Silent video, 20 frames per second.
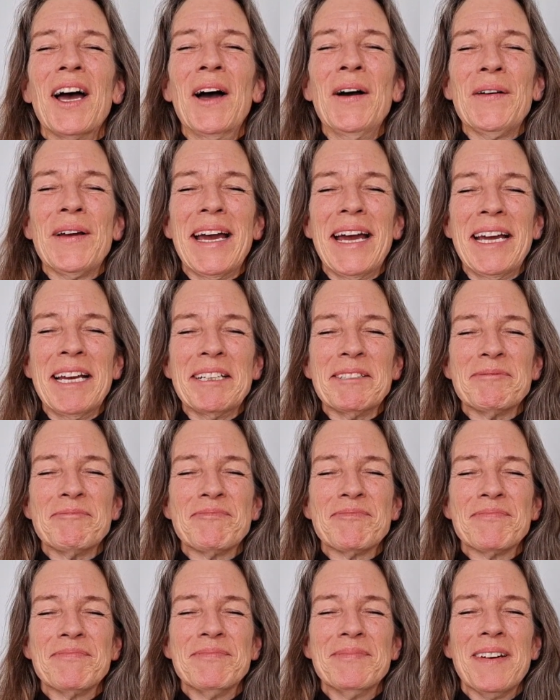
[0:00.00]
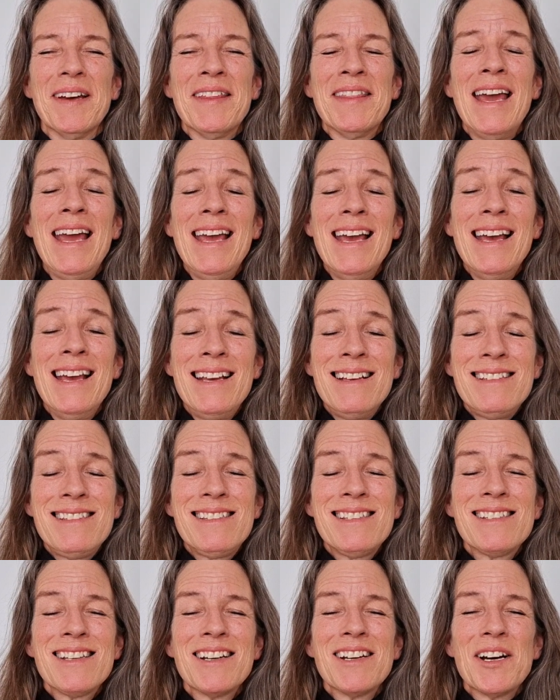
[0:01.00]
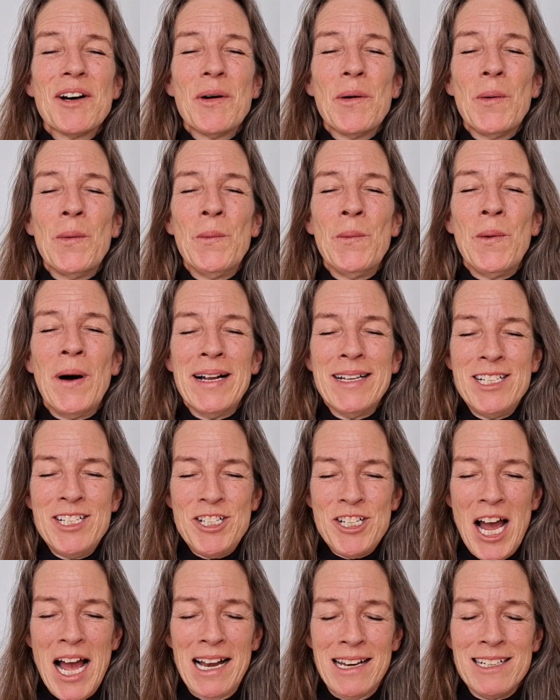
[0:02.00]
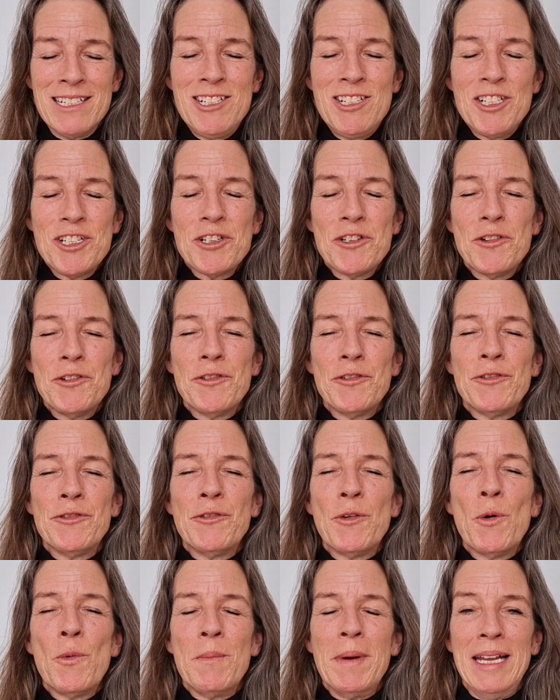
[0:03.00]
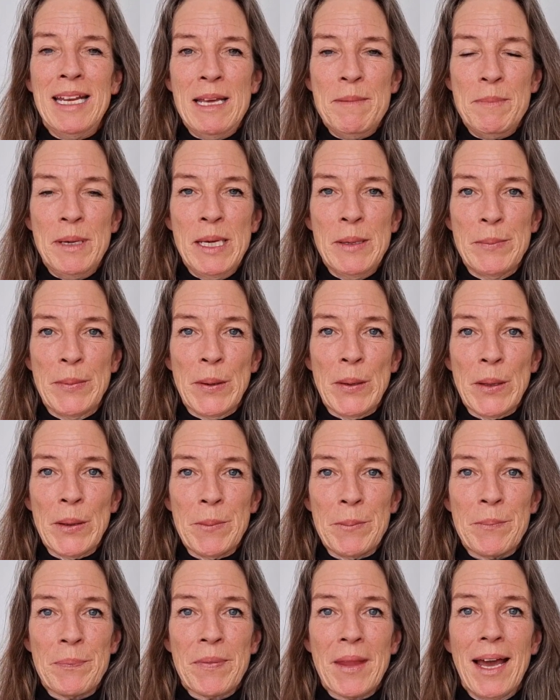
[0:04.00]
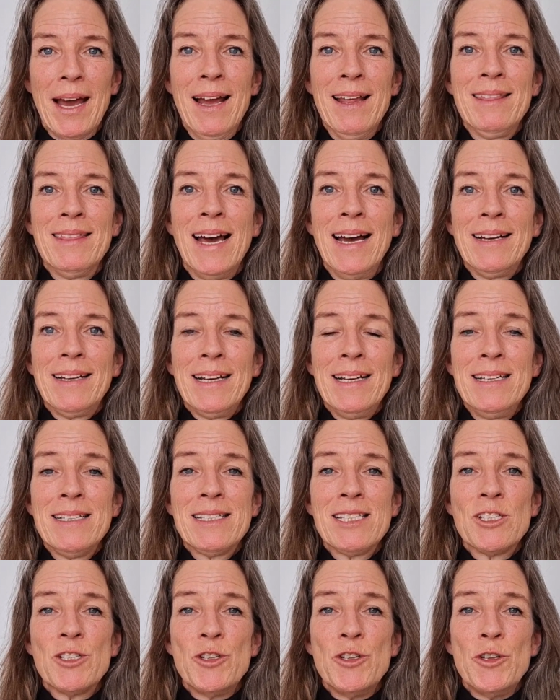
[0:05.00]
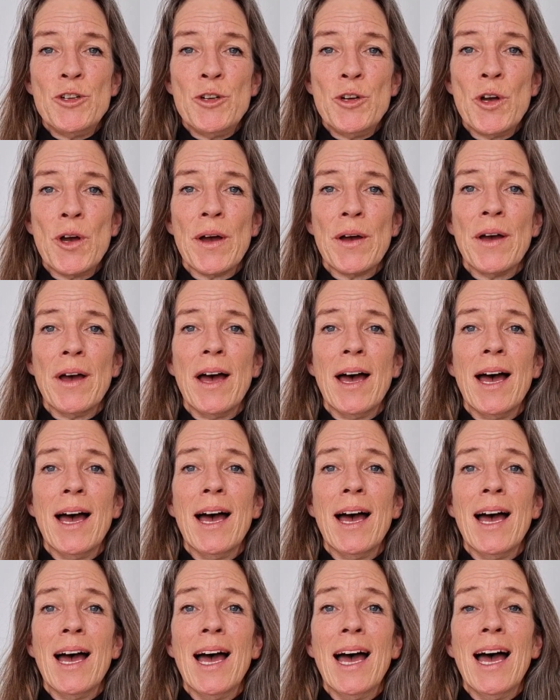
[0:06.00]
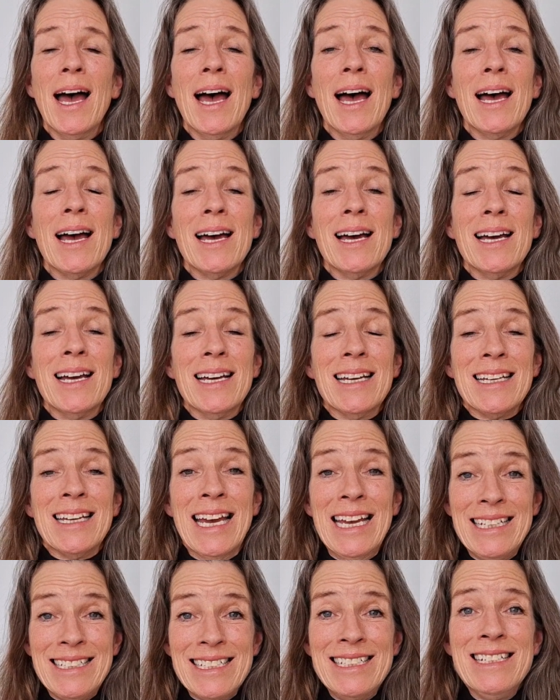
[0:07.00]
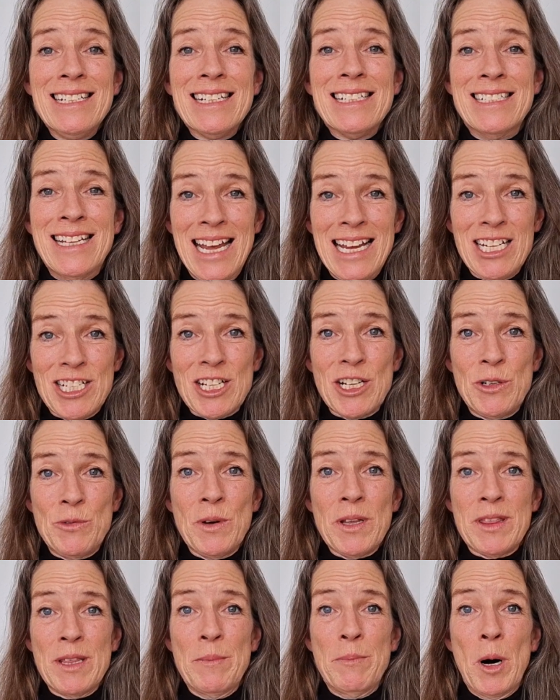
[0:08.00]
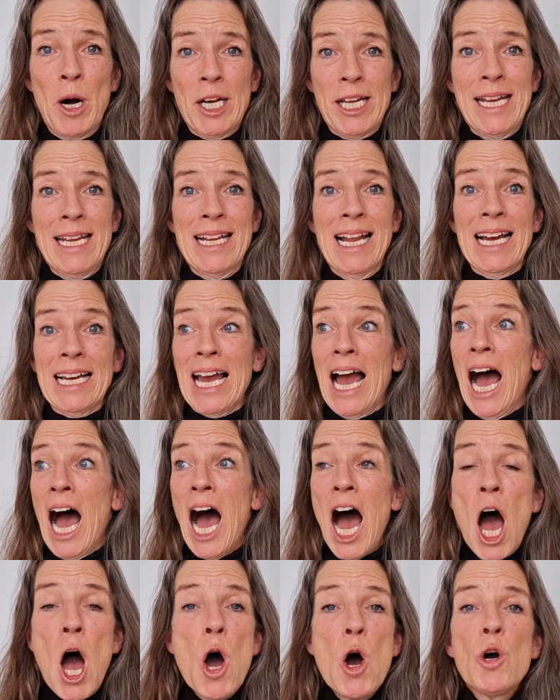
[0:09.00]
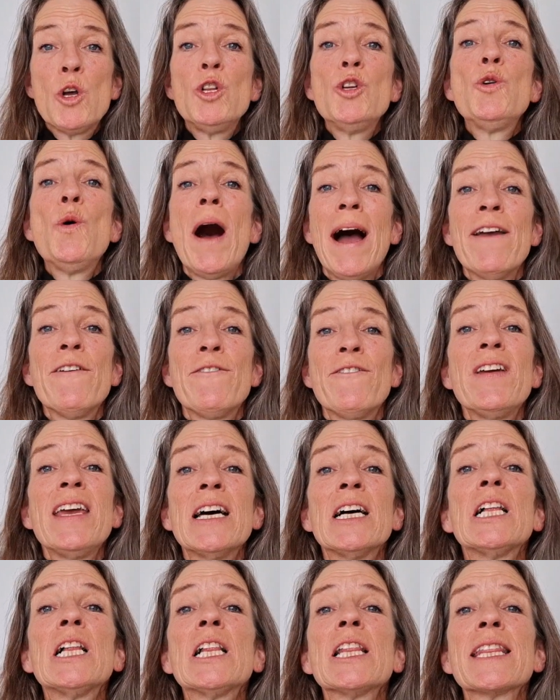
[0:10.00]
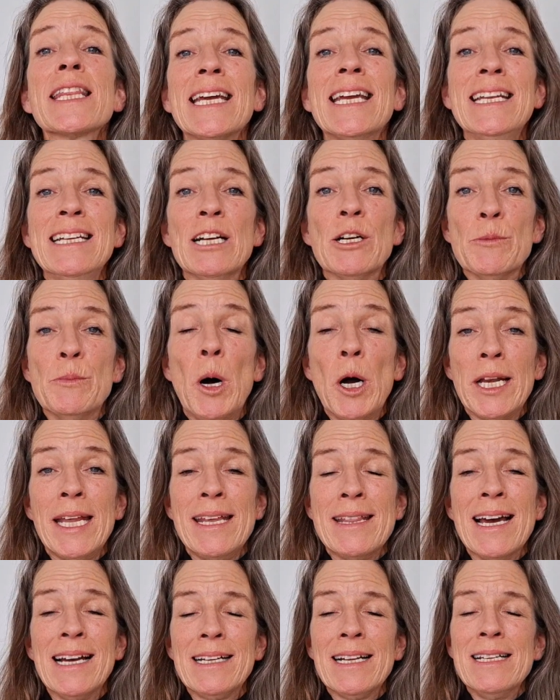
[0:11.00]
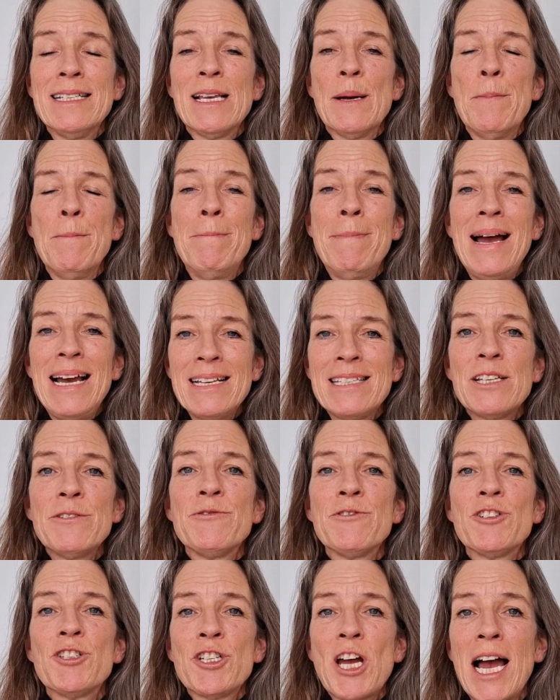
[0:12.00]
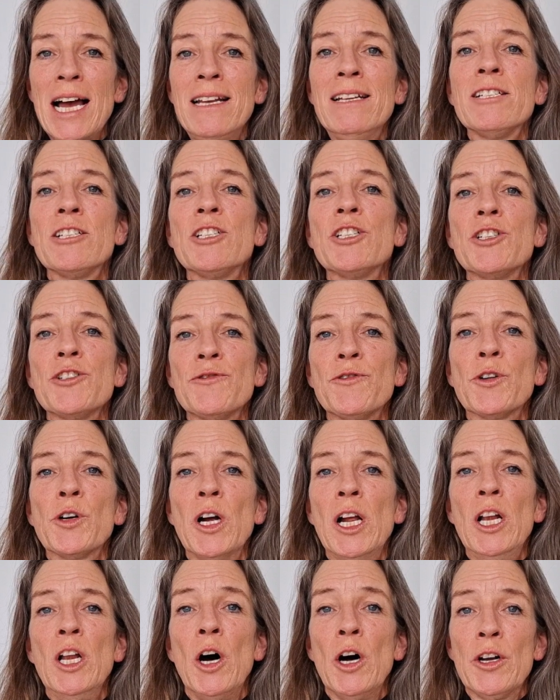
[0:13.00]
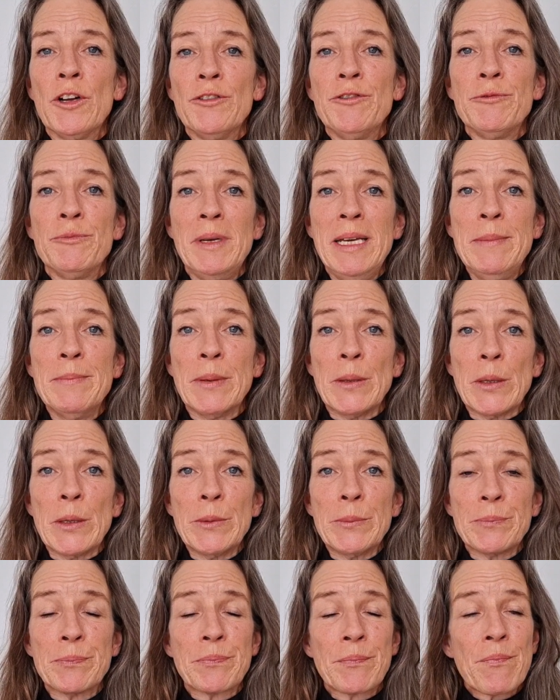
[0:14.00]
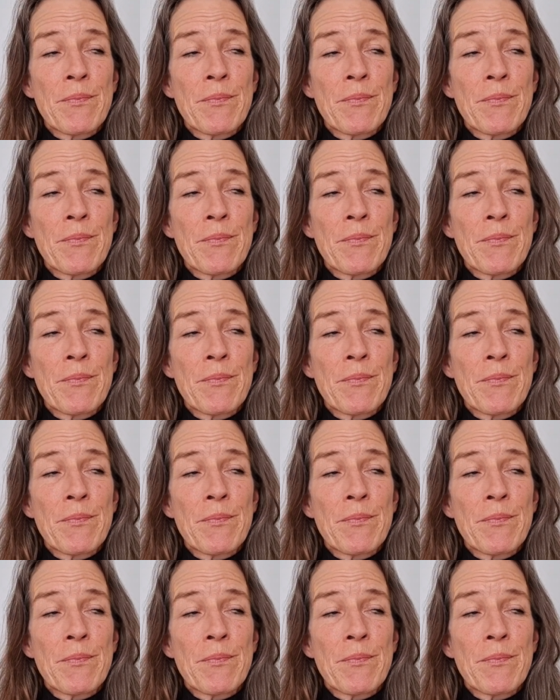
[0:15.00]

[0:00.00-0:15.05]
Okay. There is one challenge for many people, and that is to get in connection with the body. Like, how do I feel the inner body? That is a massive challenge for a lot of people.